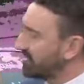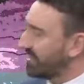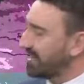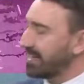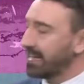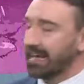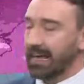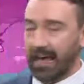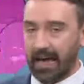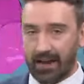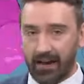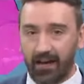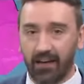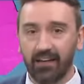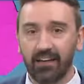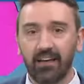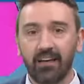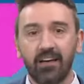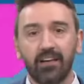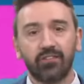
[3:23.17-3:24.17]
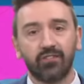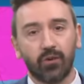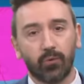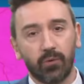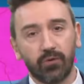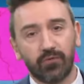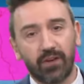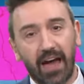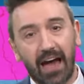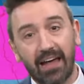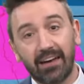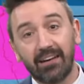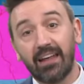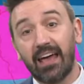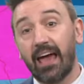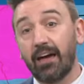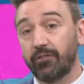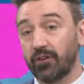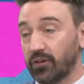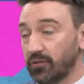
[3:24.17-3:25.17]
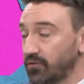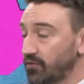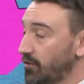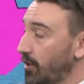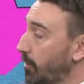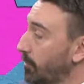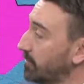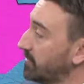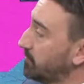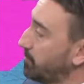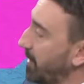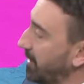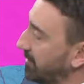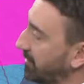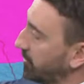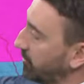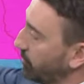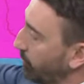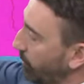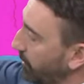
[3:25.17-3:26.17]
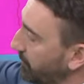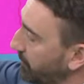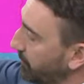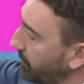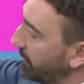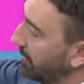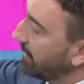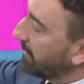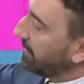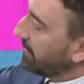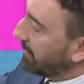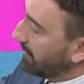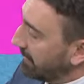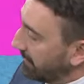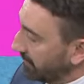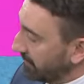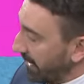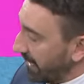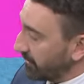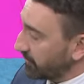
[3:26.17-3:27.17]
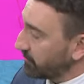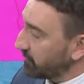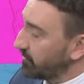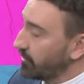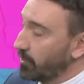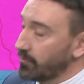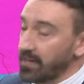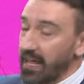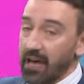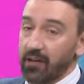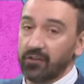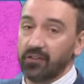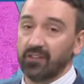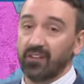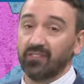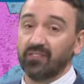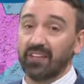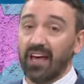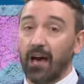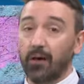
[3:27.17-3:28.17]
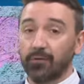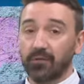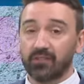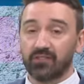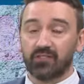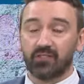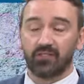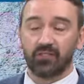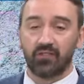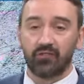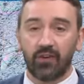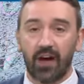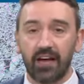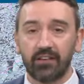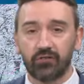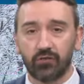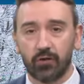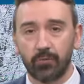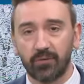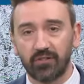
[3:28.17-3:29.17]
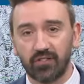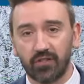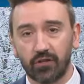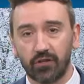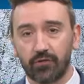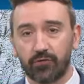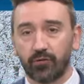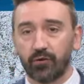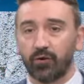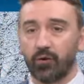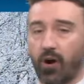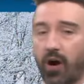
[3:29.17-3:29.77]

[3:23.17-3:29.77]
Indiana, so we've got heavier snow expected north, lighter snow down to the south. It's just advisory material for you.